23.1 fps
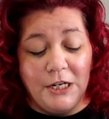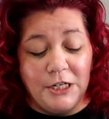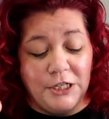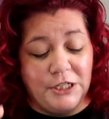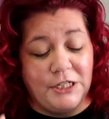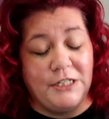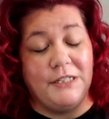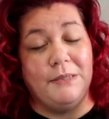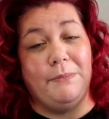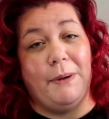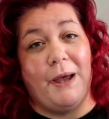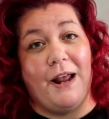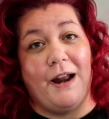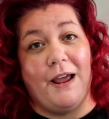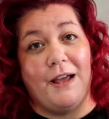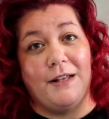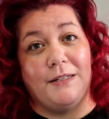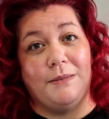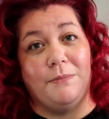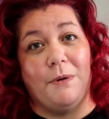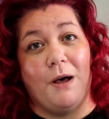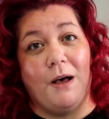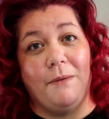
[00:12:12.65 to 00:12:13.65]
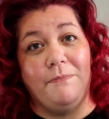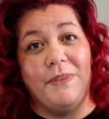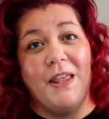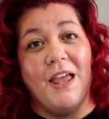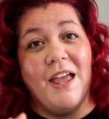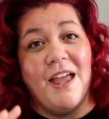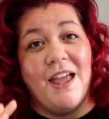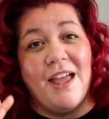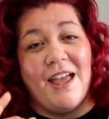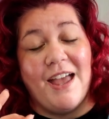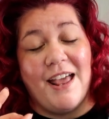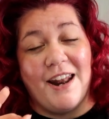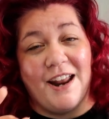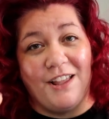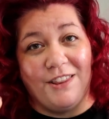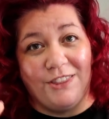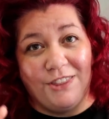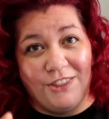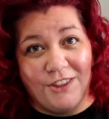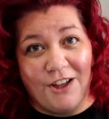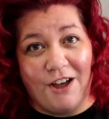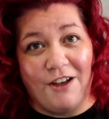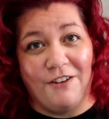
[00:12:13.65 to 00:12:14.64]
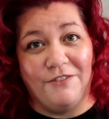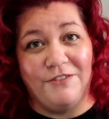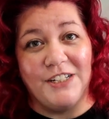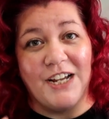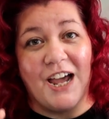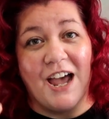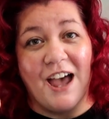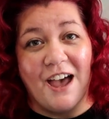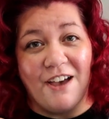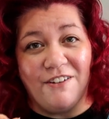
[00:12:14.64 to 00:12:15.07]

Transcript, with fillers: She's a badass mom and I loved